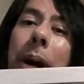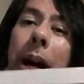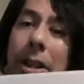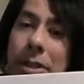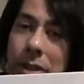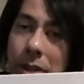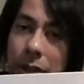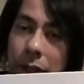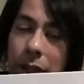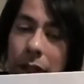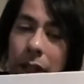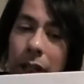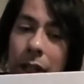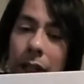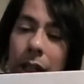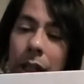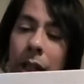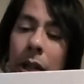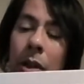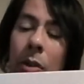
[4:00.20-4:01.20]
puzzle,
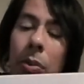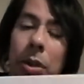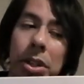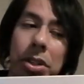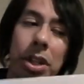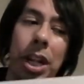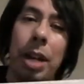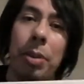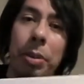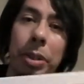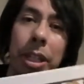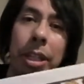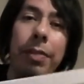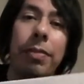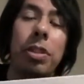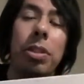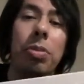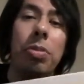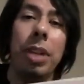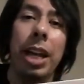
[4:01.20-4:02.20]
which I will
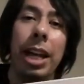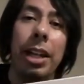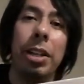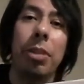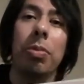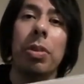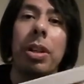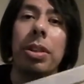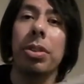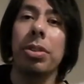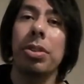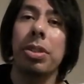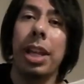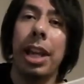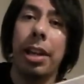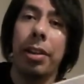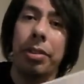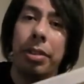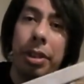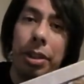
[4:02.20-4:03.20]
give to Danny Ruggles
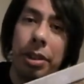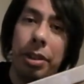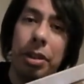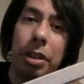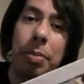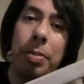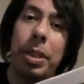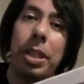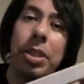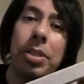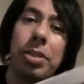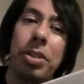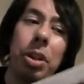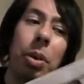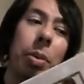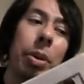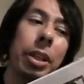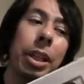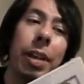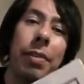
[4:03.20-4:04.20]
Tanner III, because
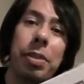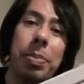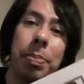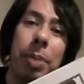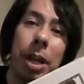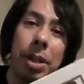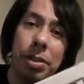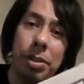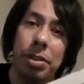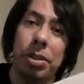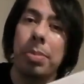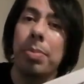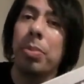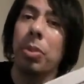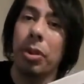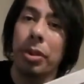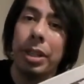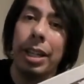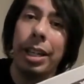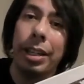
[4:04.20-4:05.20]
no one loves puzzles
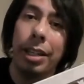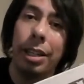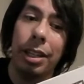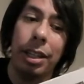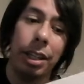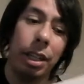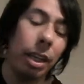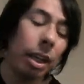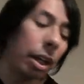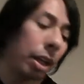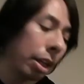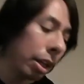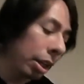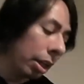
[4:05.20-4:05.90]
more than he.